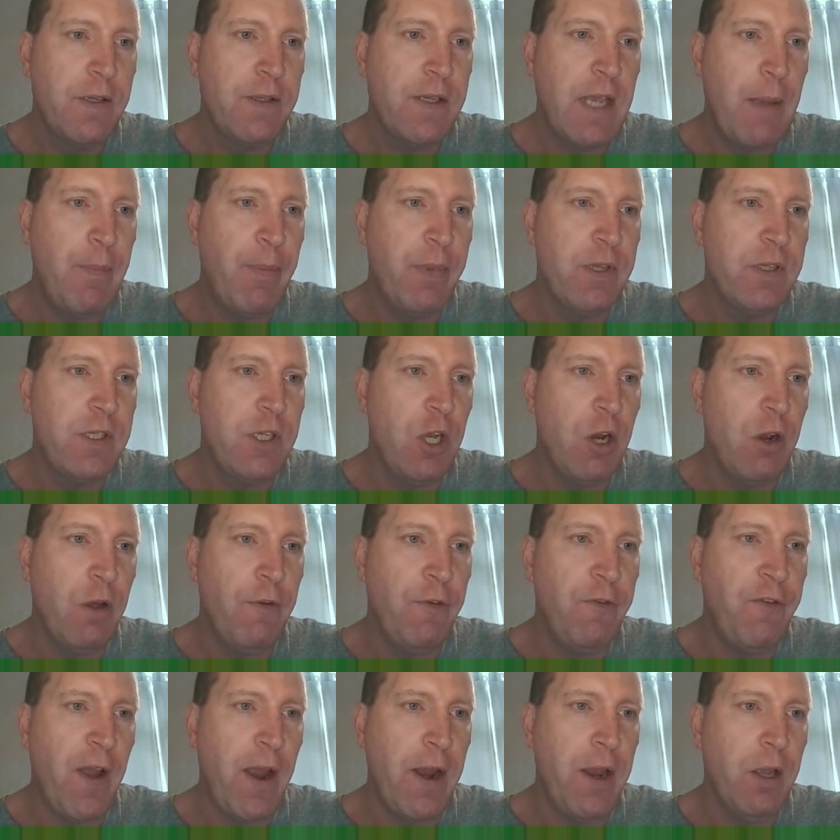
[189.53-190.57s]
Say, you
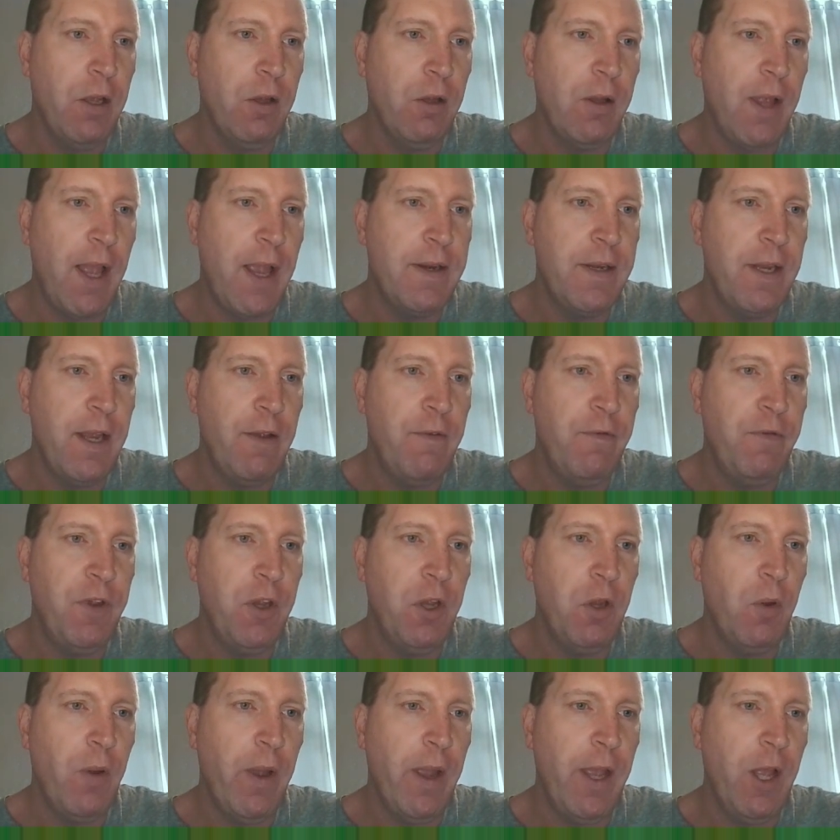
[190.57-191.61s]
know, file, edit,
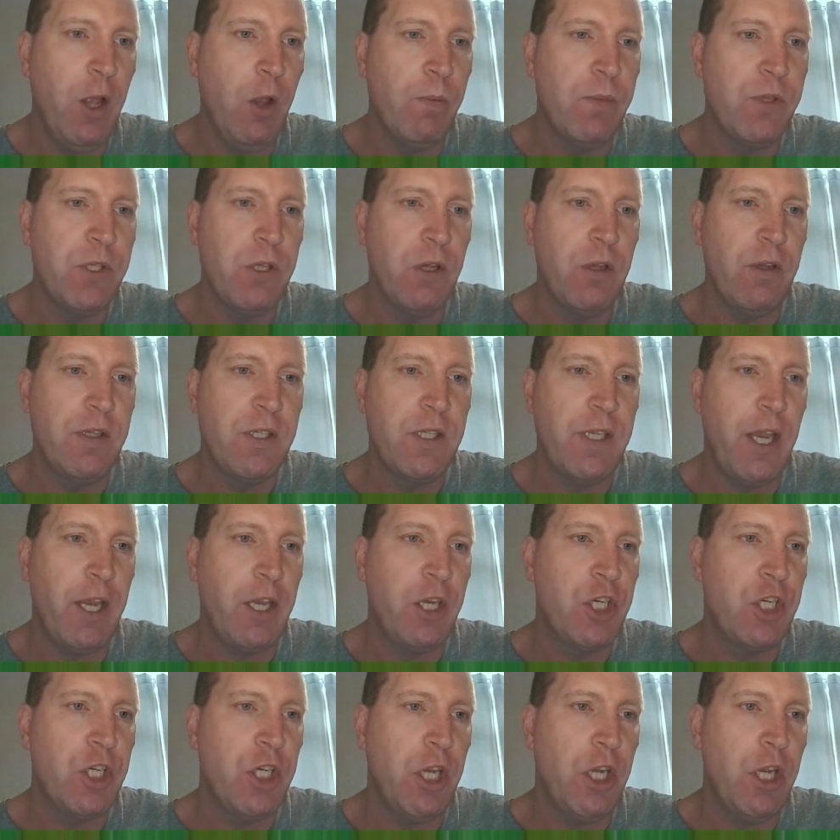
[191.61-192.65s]
view, help sort of
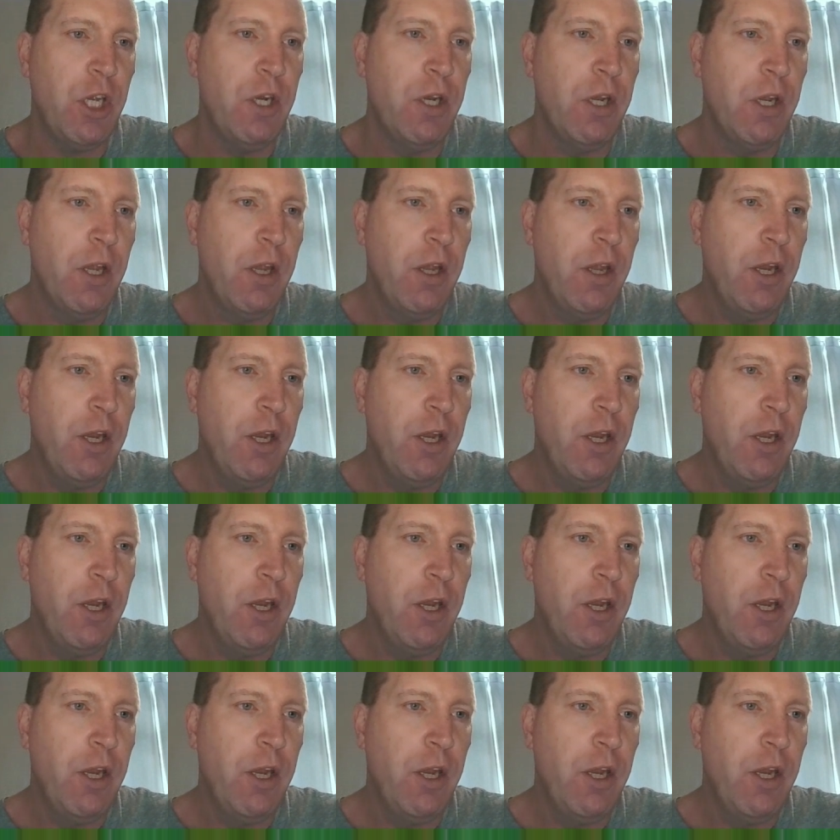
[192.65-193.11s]
section,